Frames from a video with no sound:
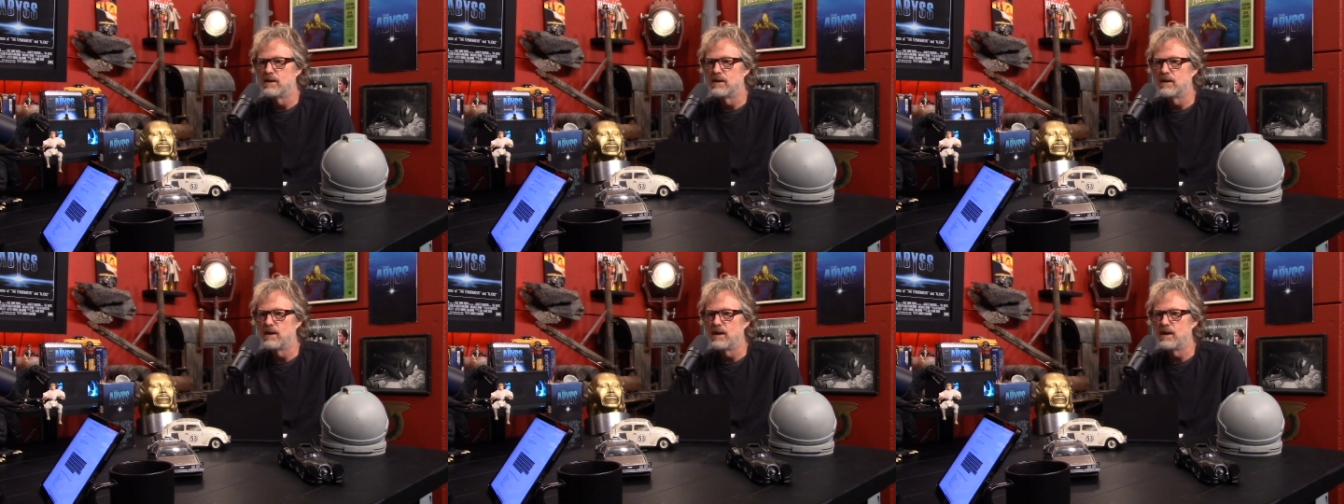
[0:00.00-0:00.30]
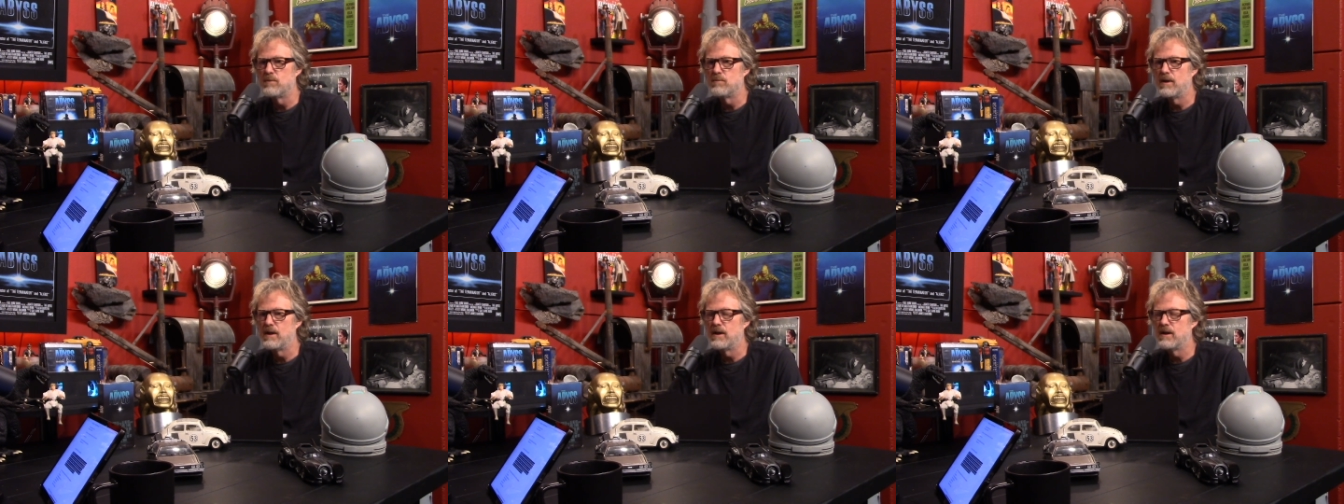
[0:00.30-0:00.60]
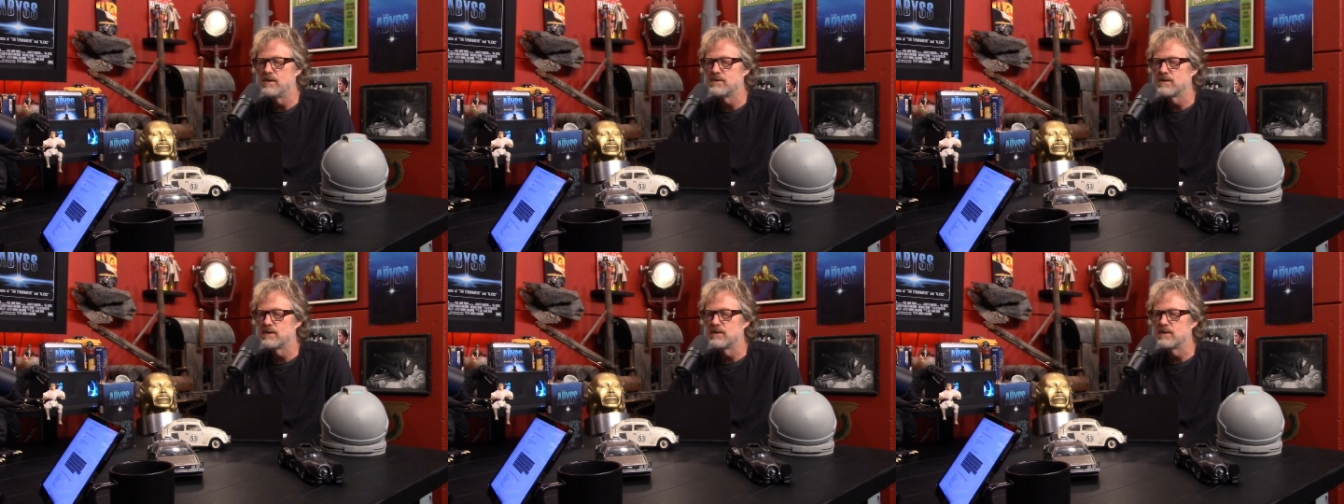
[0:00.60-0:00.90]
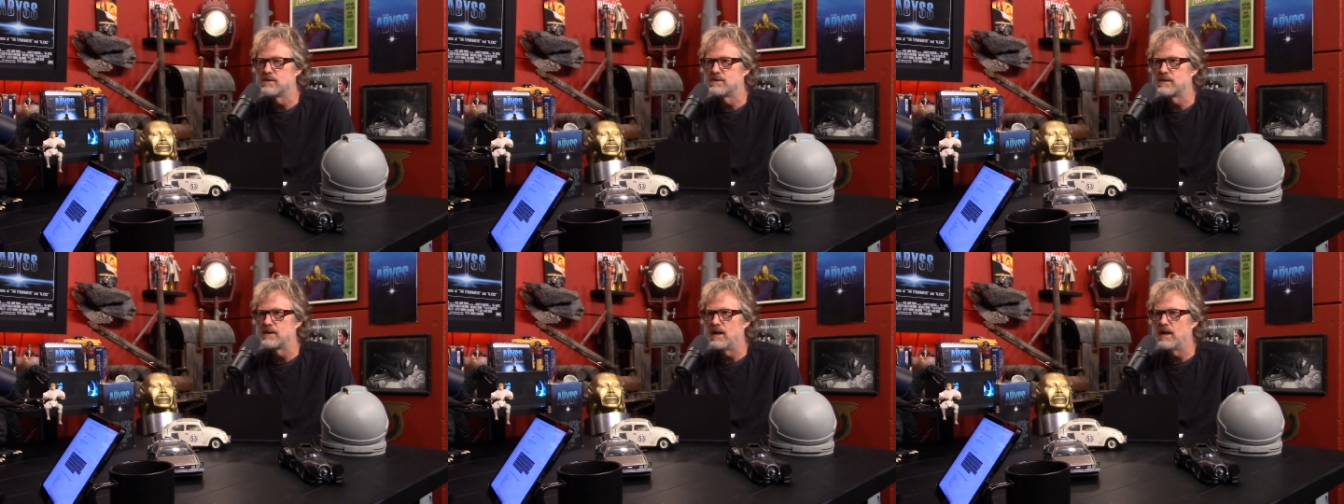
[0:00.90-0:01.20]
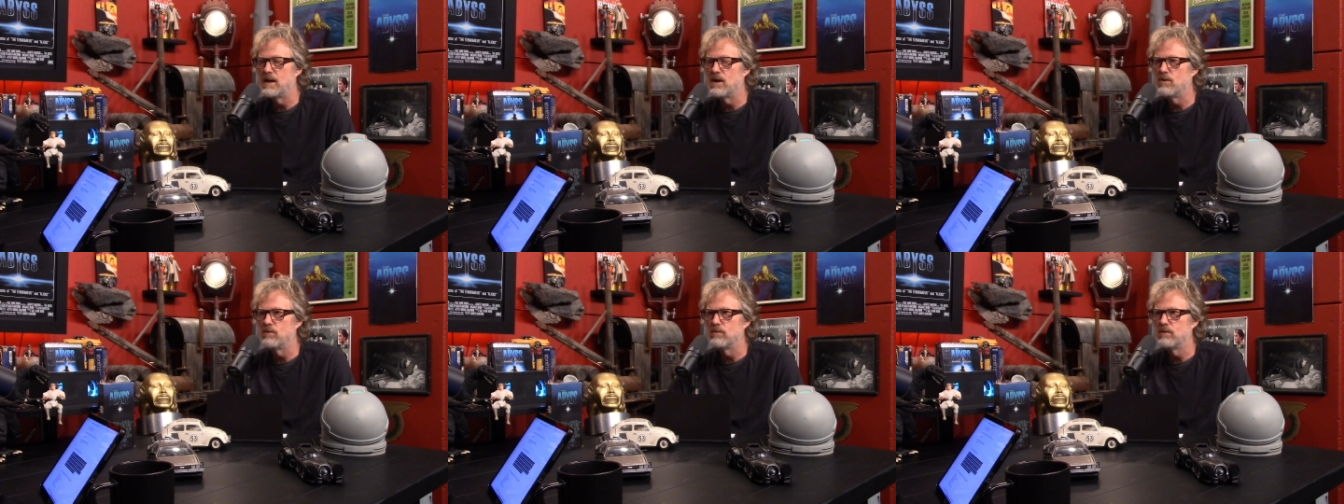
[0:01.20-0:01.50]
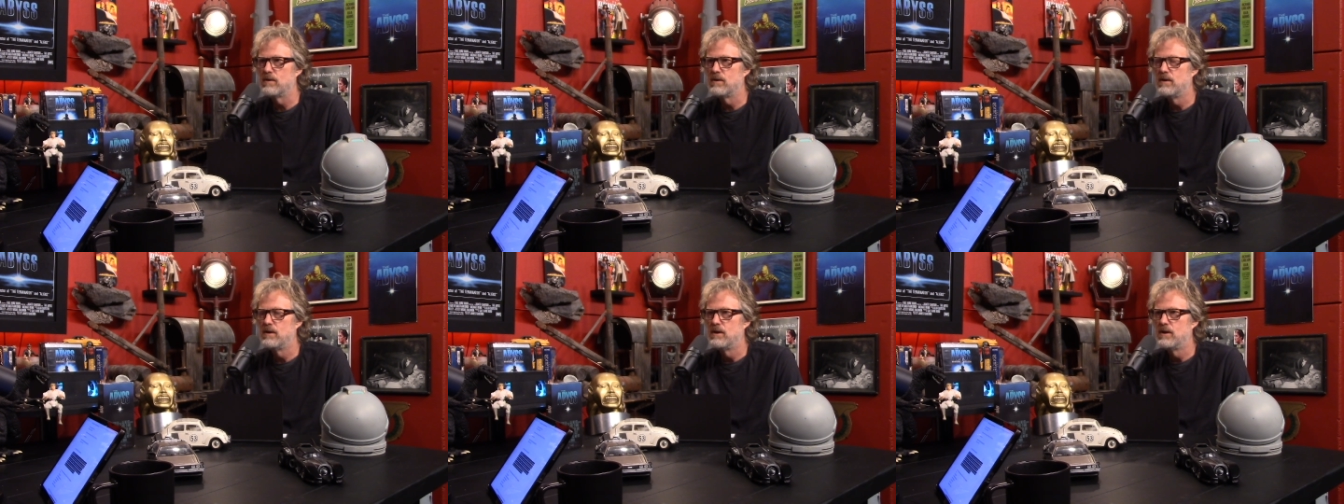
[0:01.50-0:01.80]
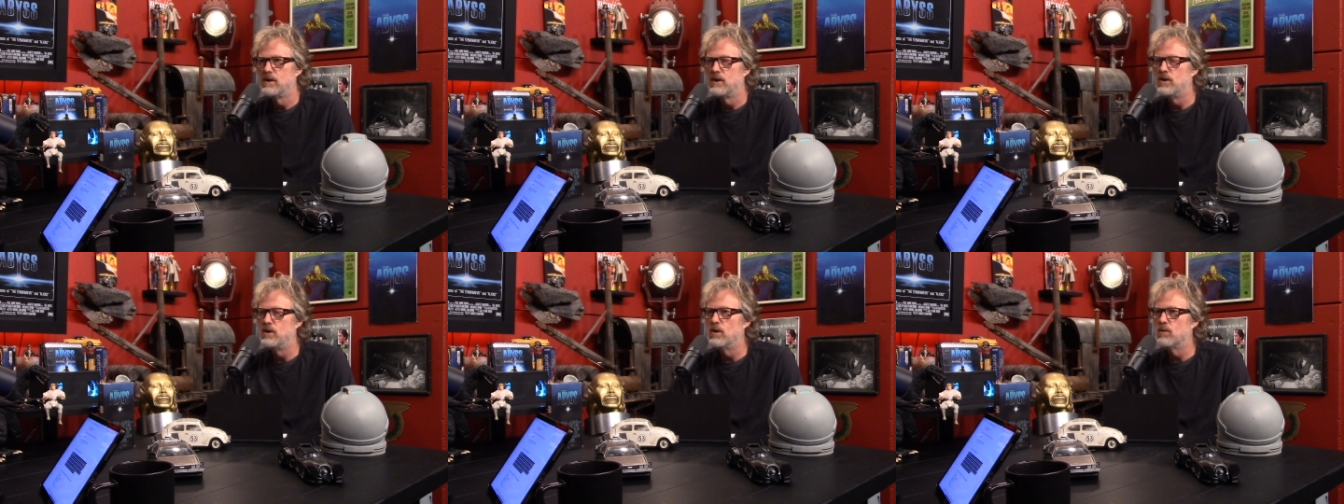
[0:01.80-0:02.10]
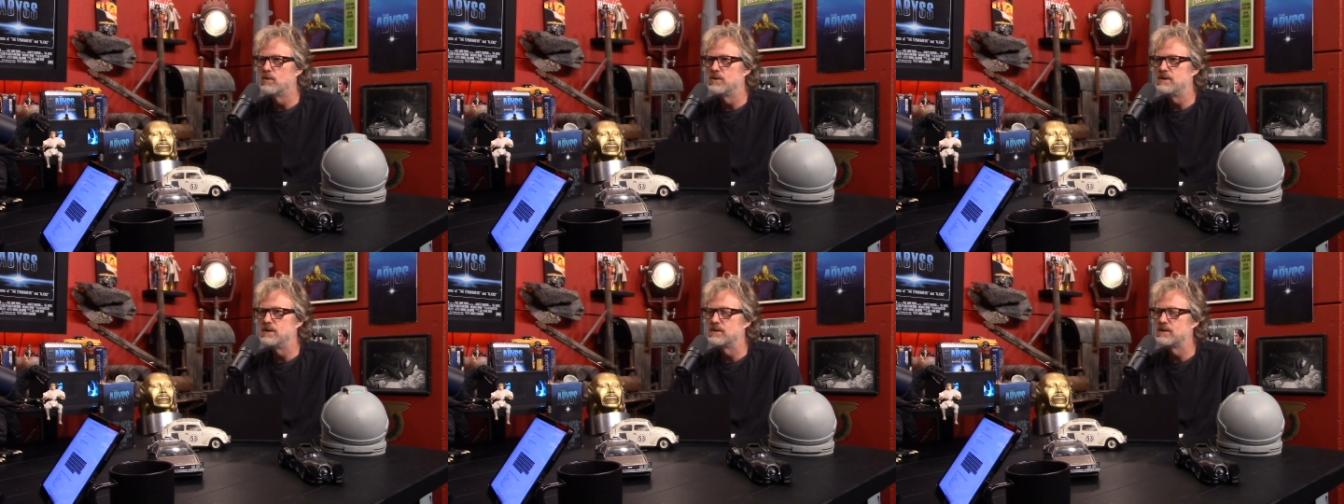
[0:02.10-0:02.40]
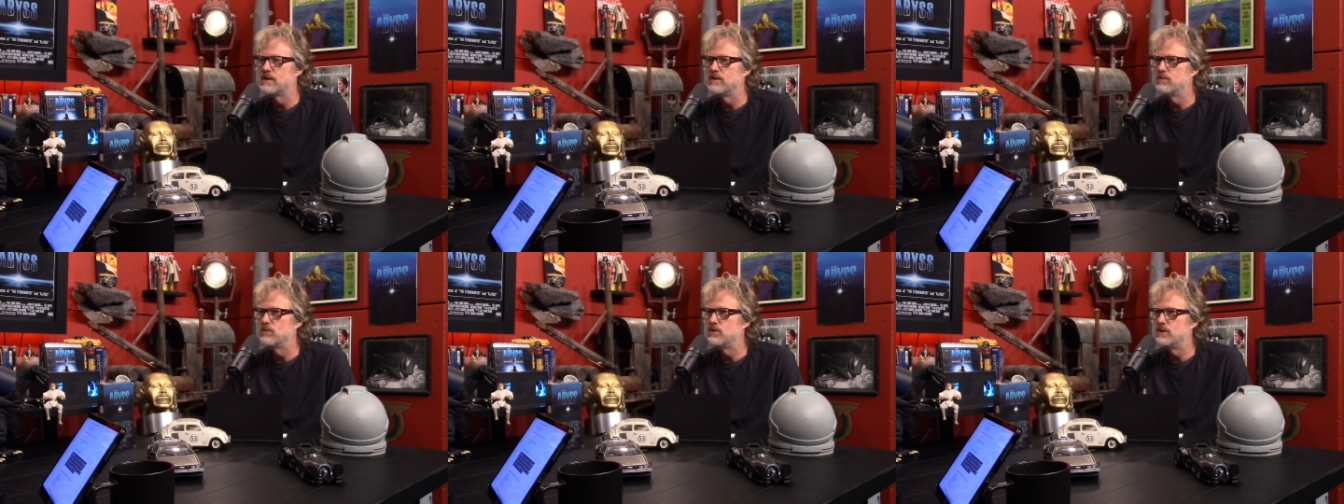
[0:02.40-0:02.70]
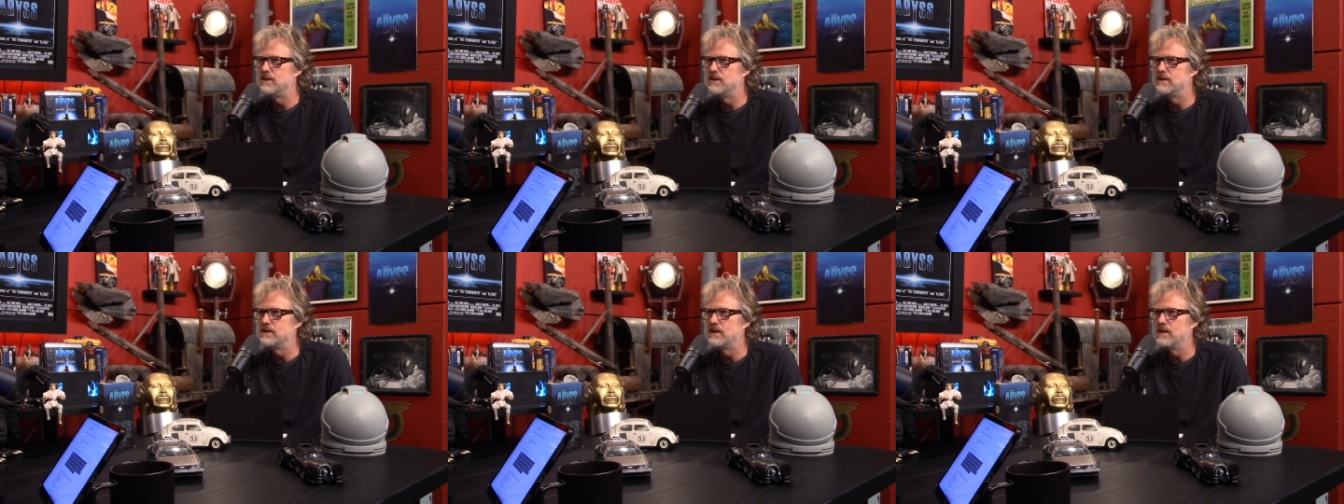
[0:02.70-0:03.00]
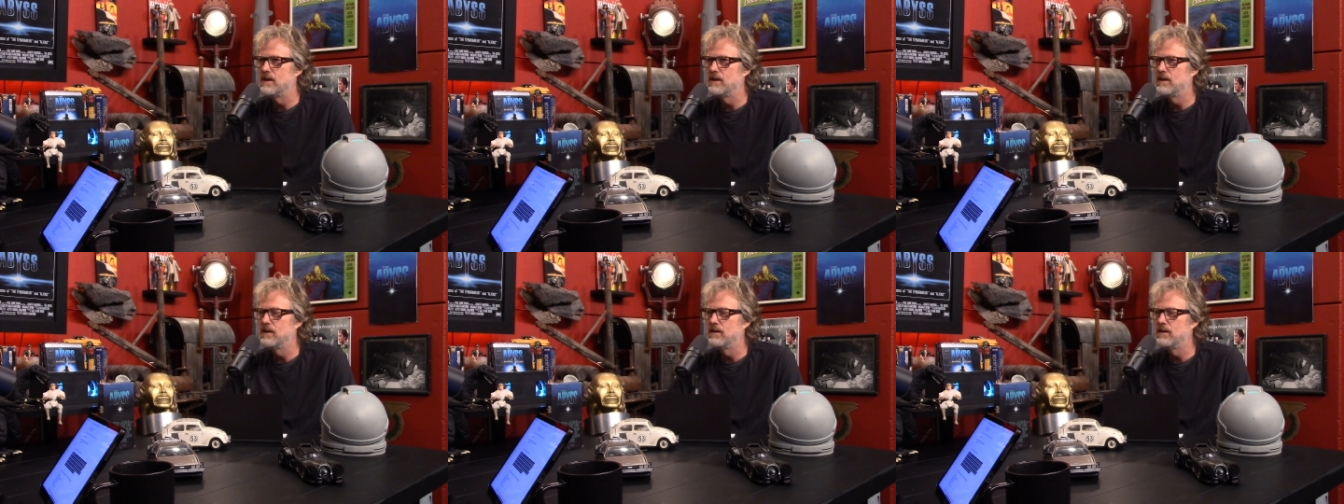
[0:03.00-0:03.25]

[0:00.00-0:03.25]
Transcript: had my hands on the Scout. You know, when she's getting